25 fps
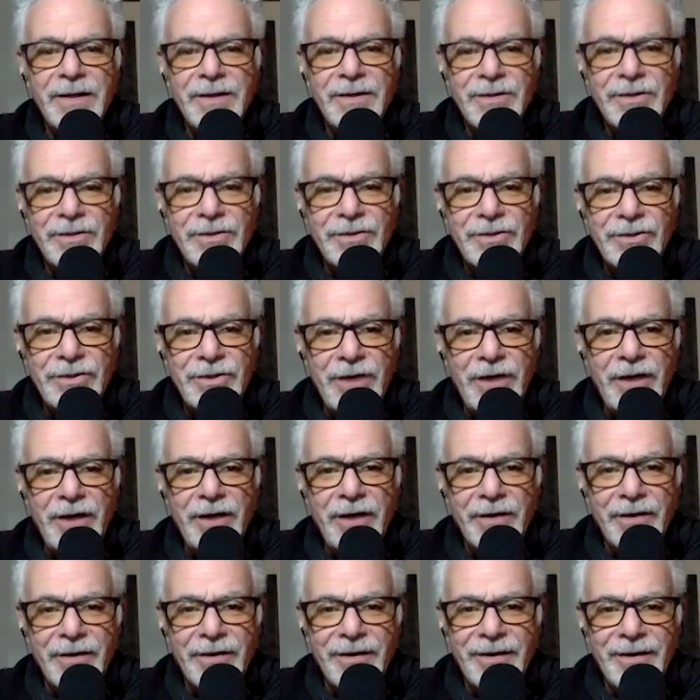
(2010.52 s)
to
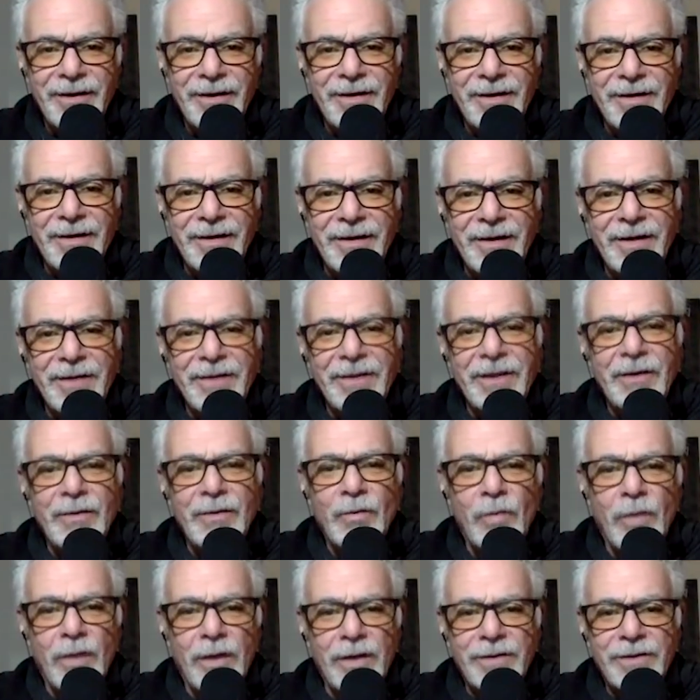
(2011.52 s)
share, and they
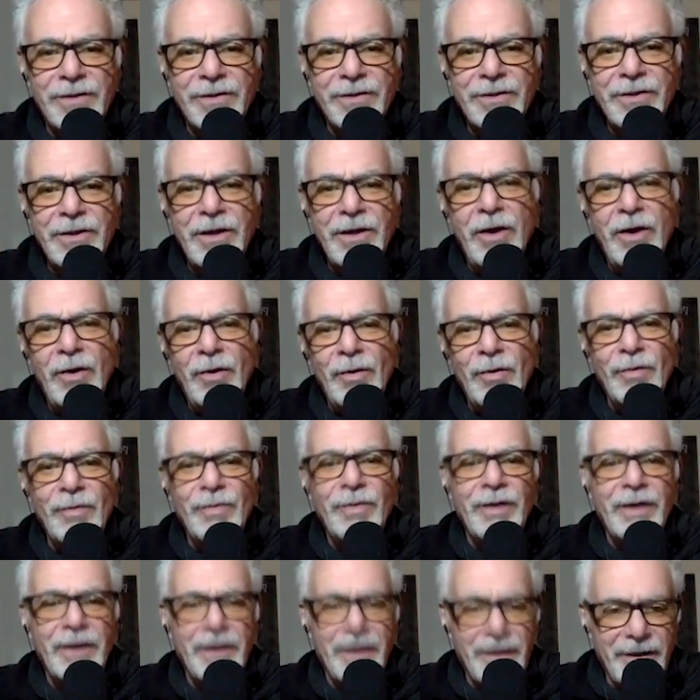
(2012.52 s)
yeah. want to know
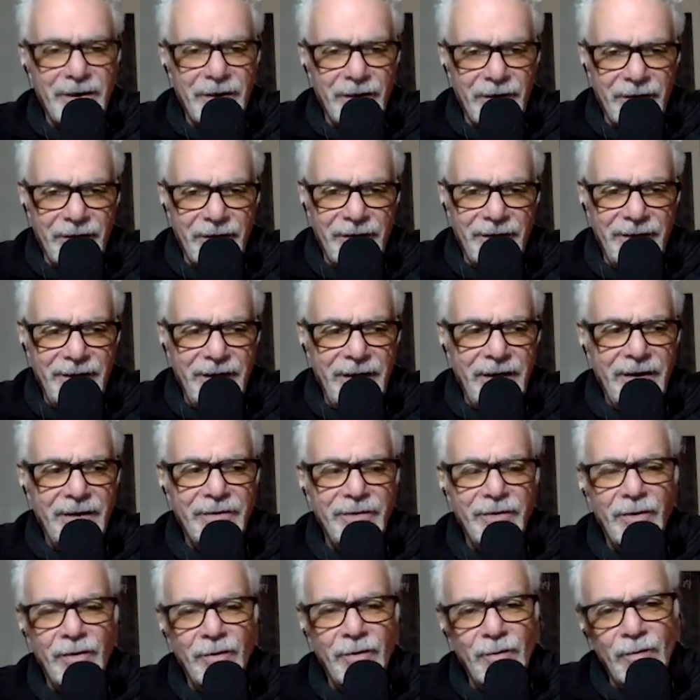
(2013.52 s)
that yeah,
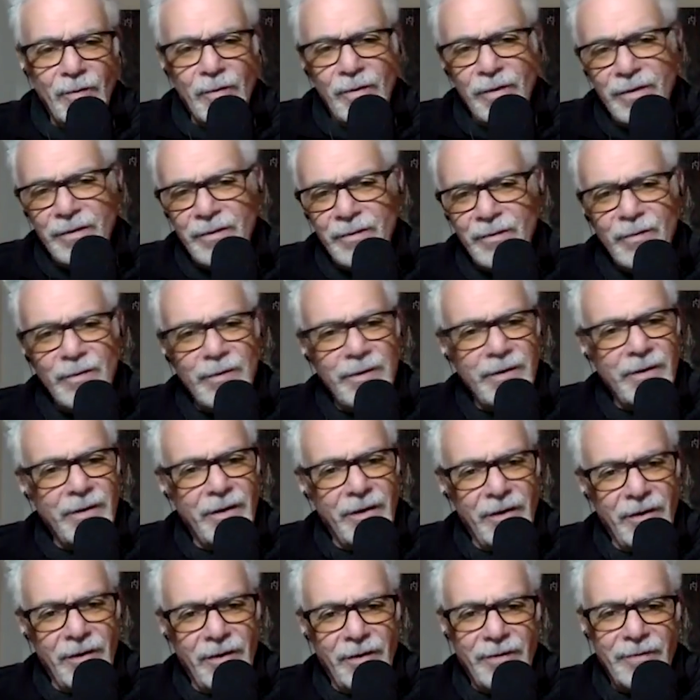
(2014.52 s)
no, we're we're
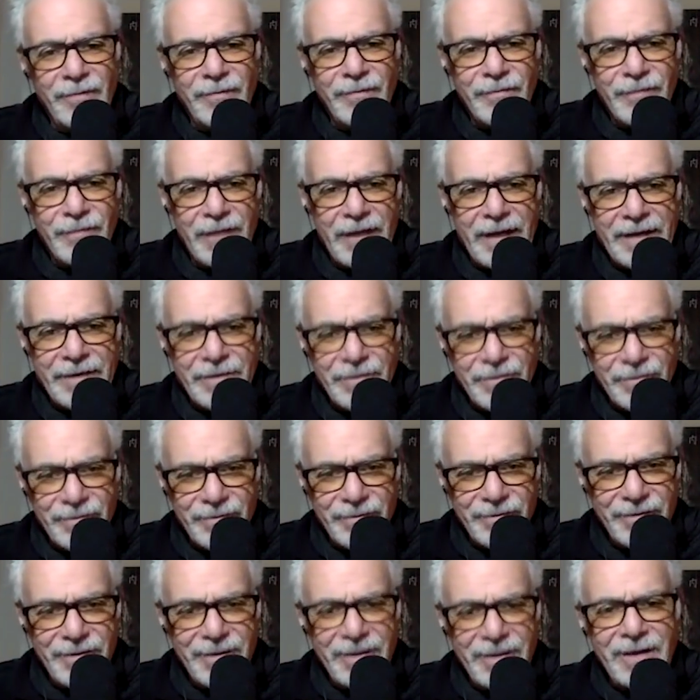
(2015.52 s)
all
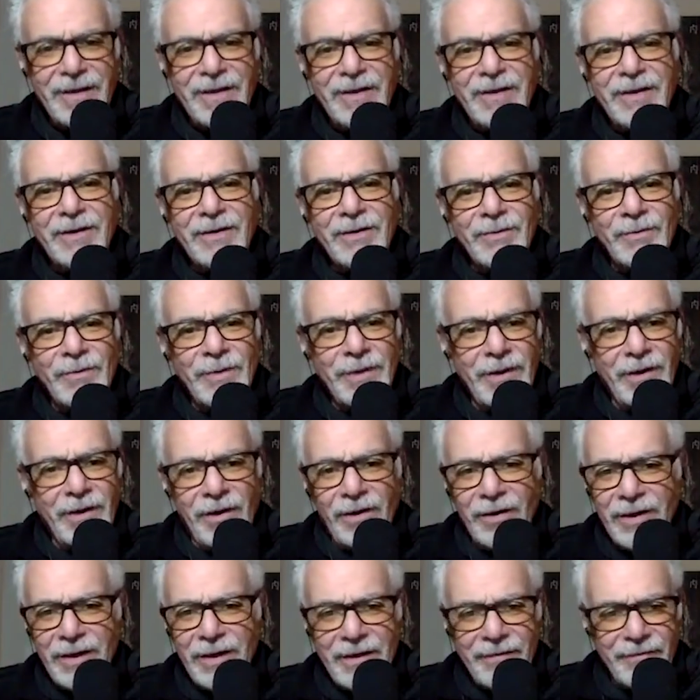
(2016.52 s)
fragile, we mm-hmm.
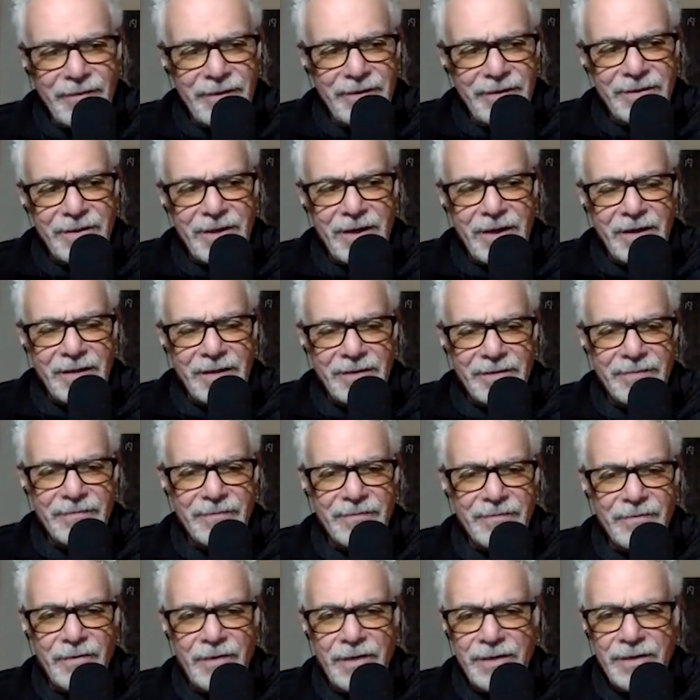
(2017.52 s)
all have these kinds
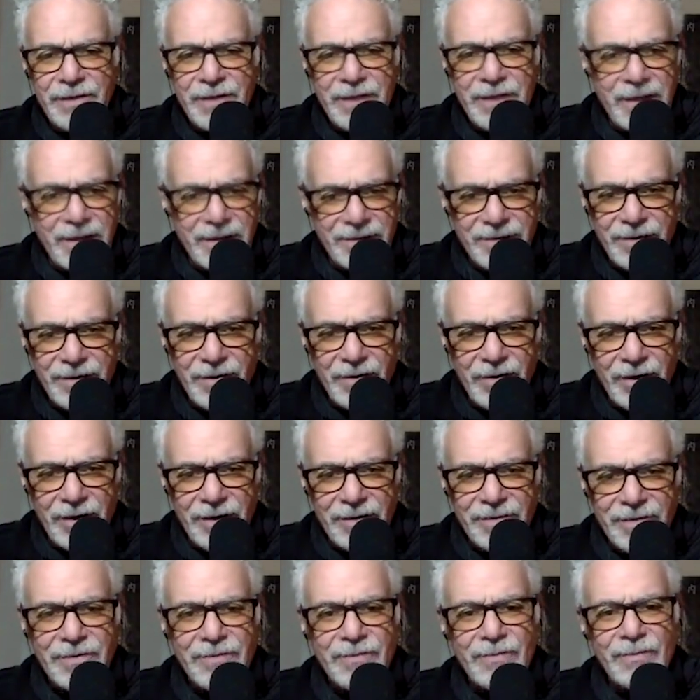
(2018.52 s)
of crazy ass
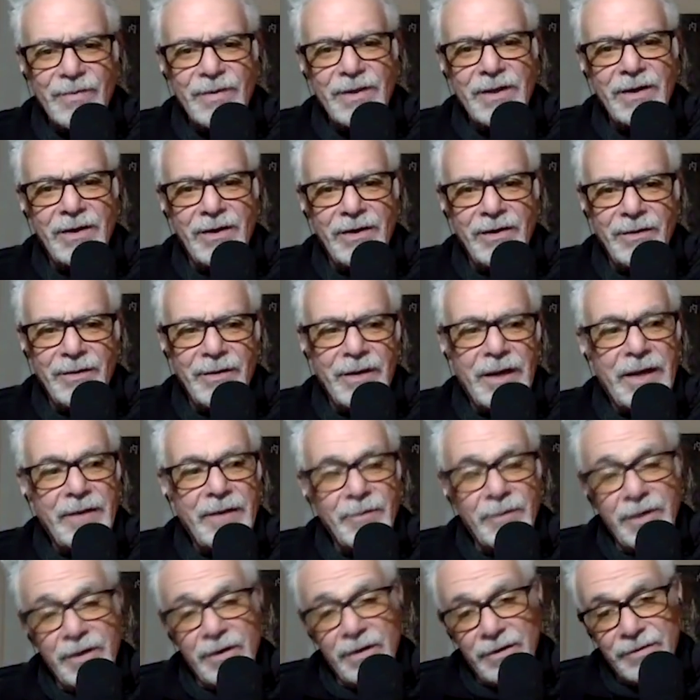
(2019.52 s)
thoughts. We all,
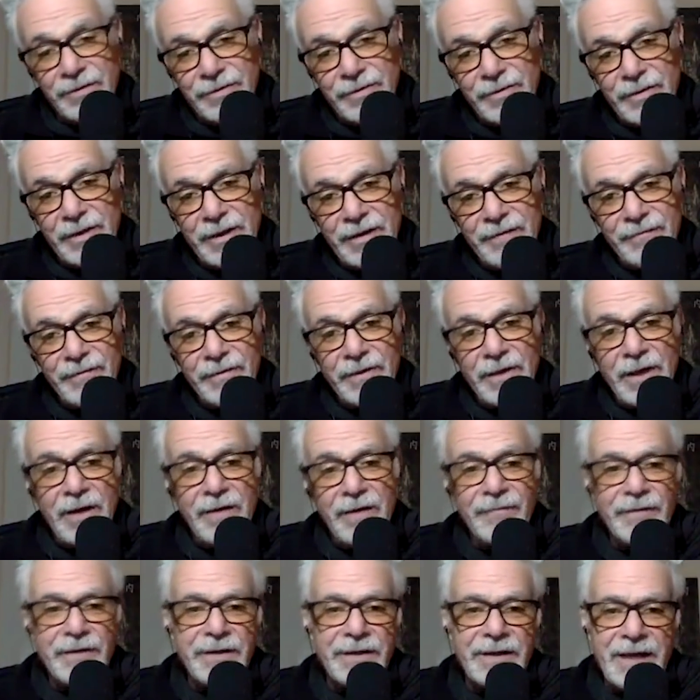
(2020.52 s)
and we mm-hmm. also have
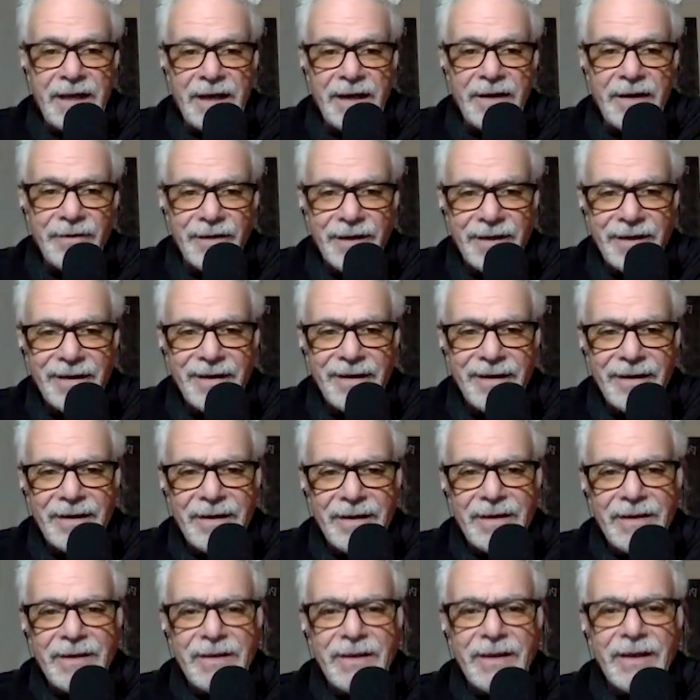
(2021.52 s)
love and caring.
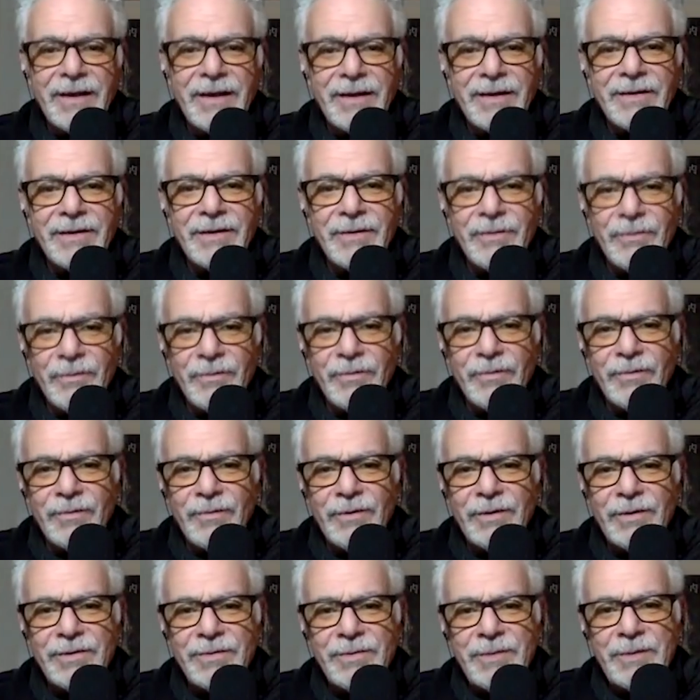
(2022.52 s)
And mm-hmm. w-
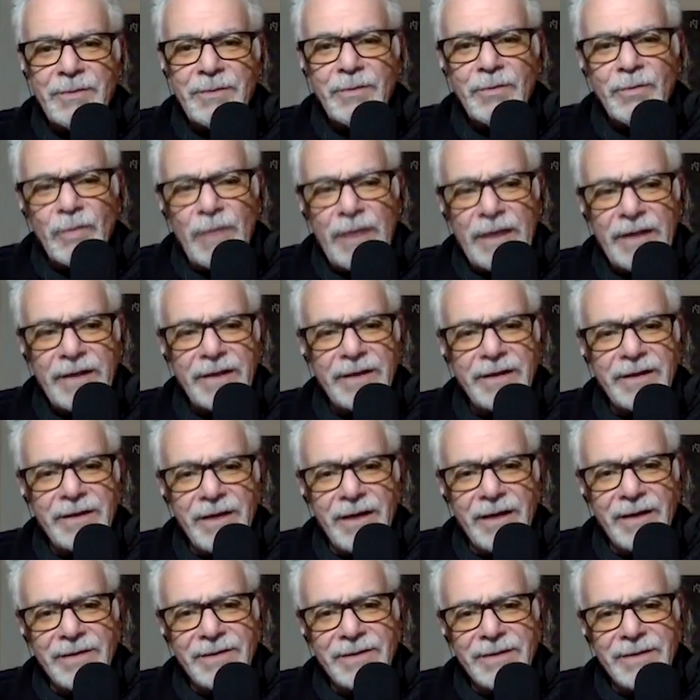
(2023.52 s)
once people
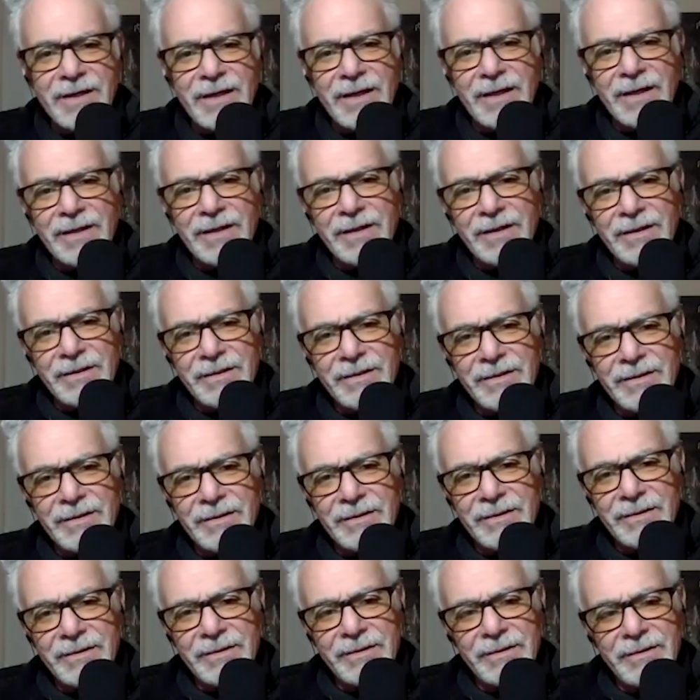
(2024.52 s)
recognize that,
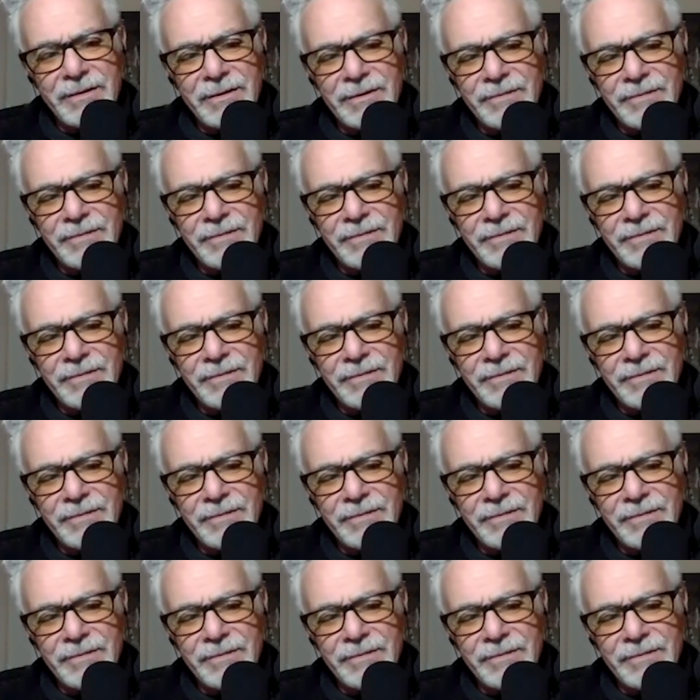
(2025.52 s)
uh,